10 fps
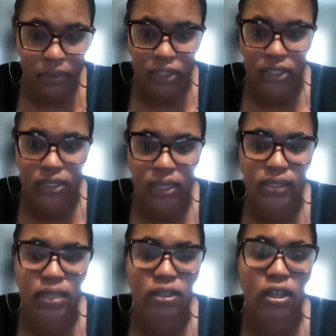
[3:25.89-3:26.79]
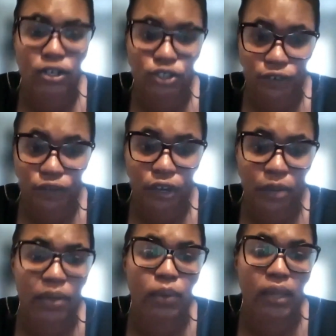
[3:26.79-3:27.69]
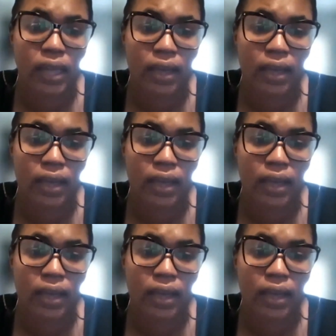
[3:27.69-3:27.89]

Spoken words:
which it's a larger firm, and we